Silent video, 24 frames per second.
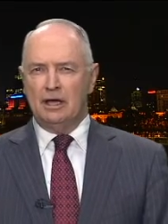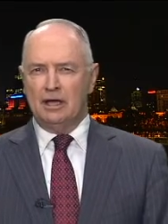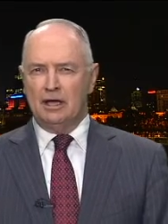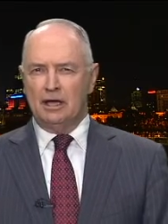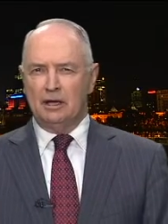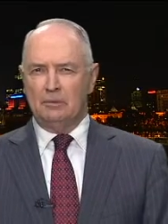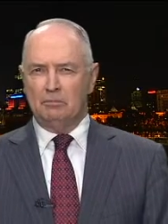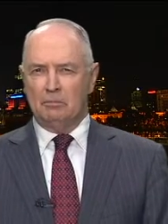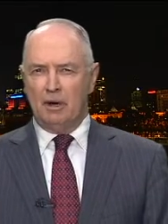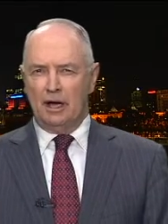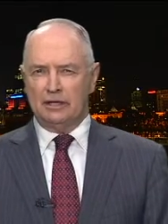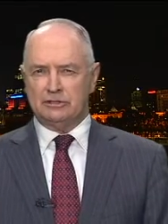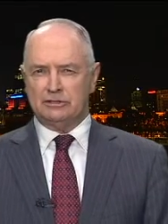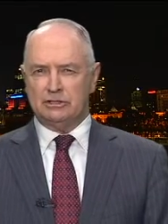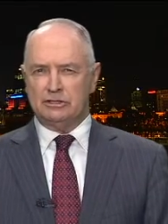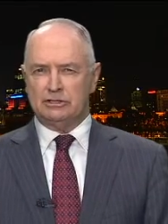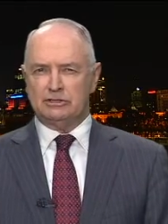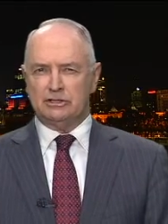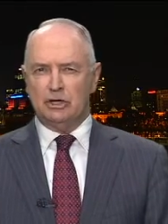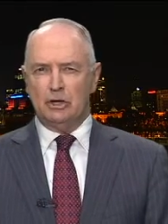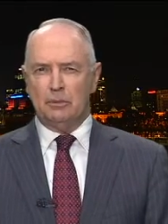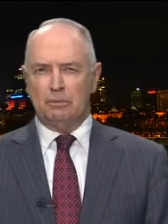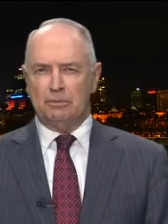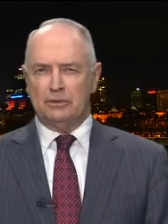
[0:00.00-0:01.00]
in
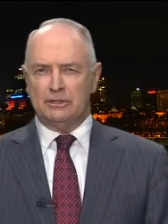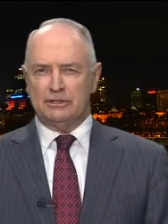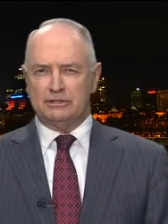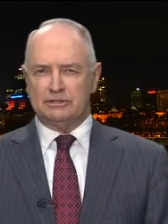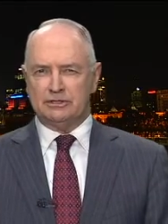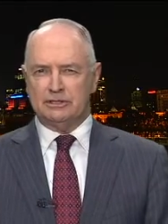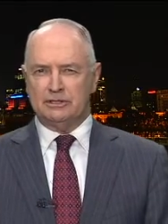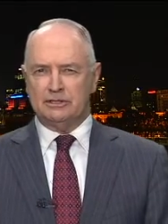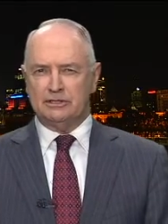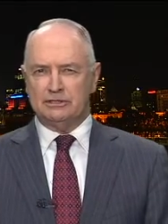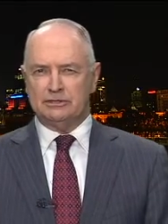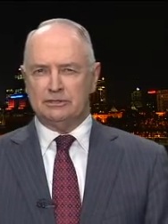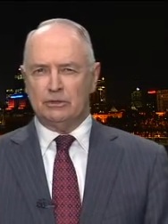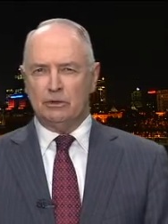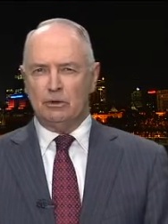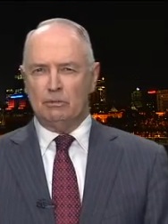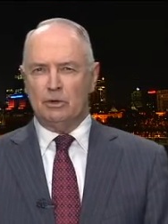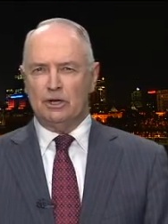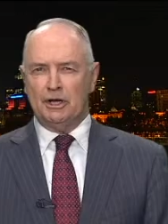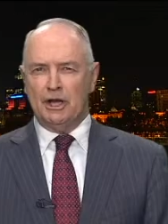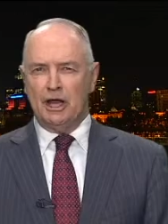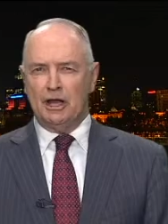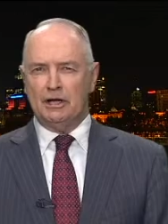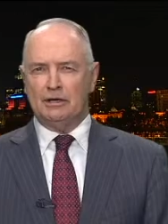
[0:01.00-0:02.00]
budget surpluses, or
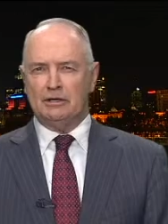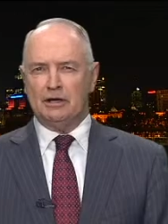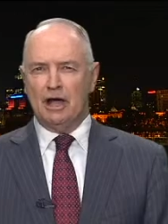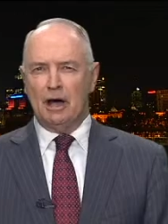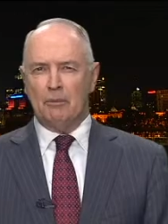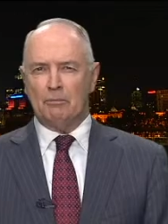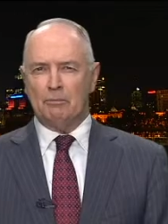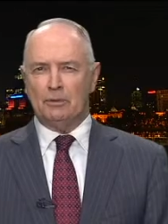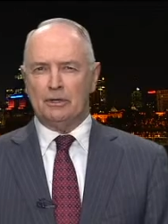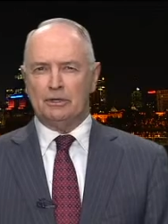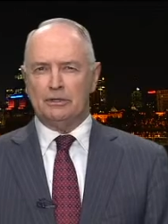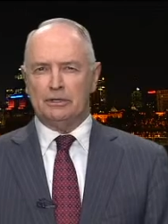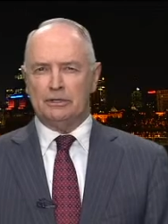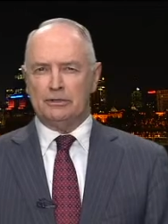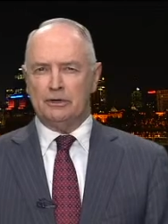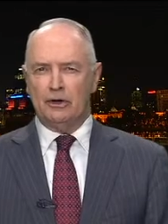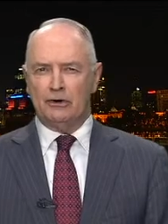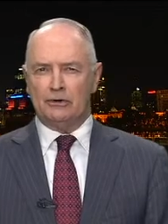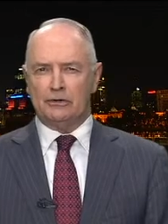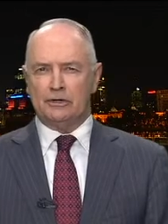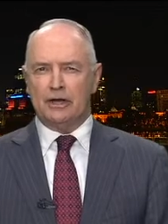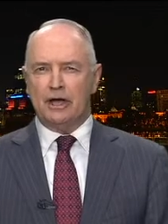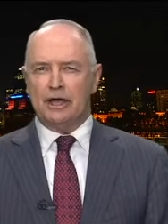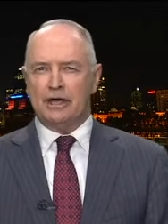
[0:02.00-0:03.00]
we'd end up in the
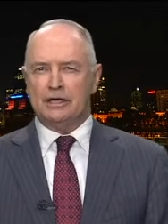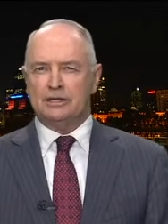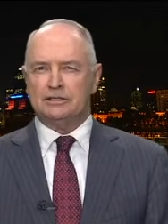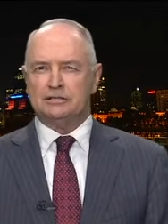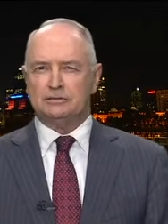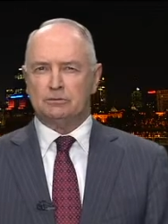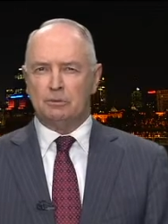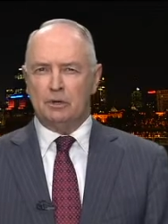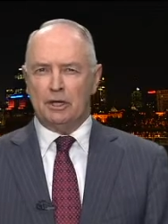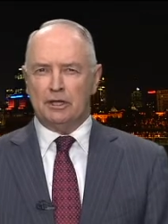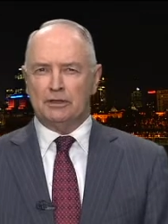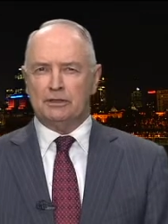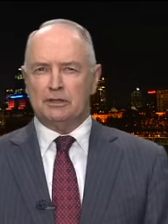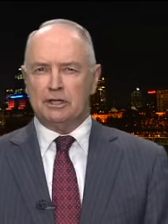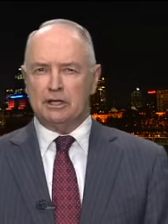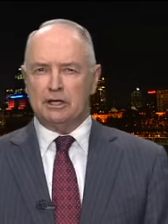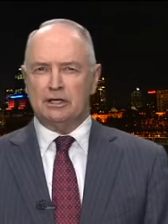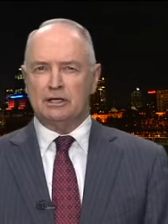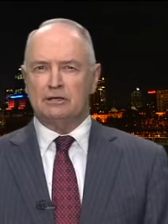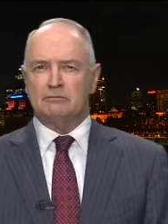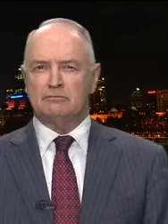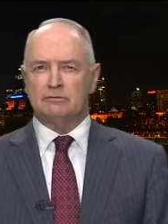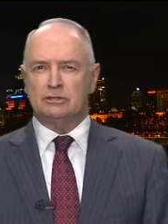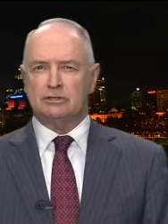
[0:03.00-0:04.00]
dog days when
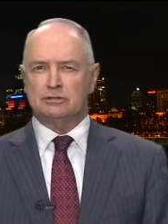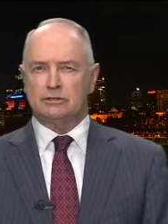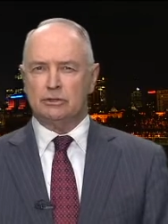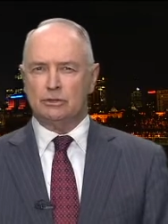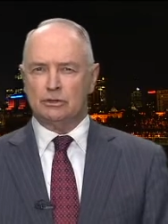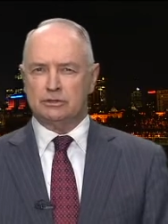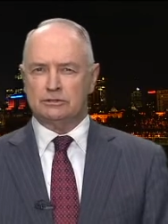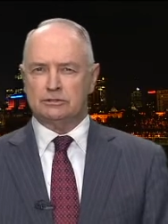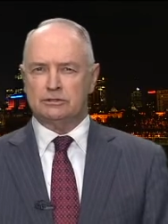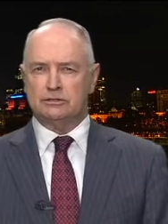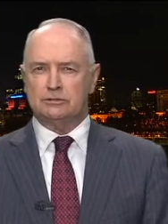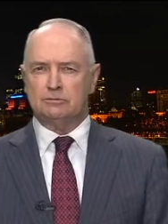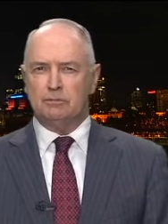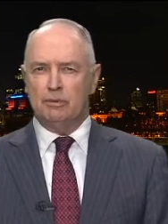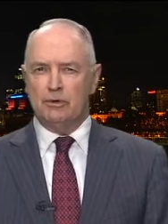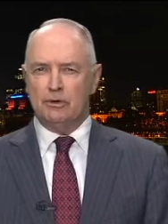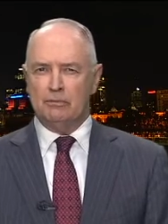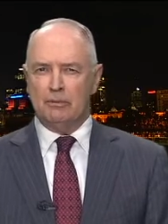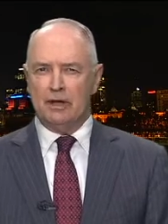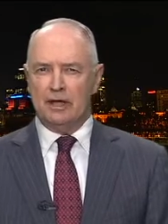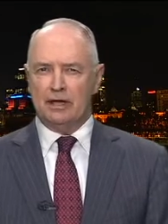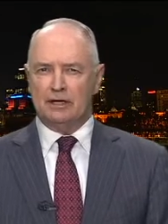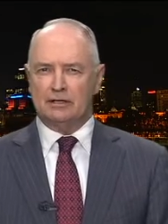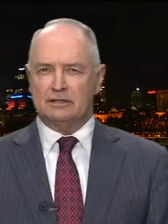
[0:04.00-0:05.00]
the resources
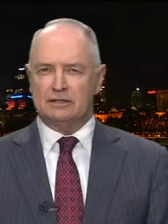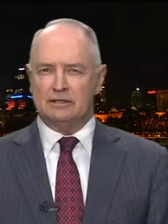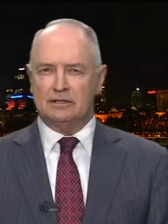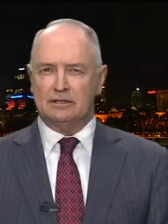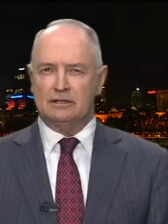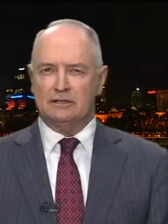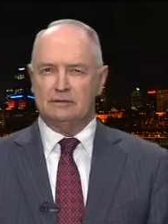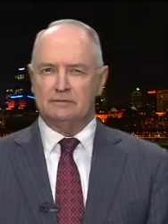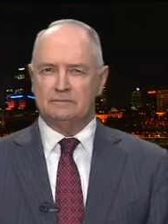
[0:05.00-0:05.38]
boom ended.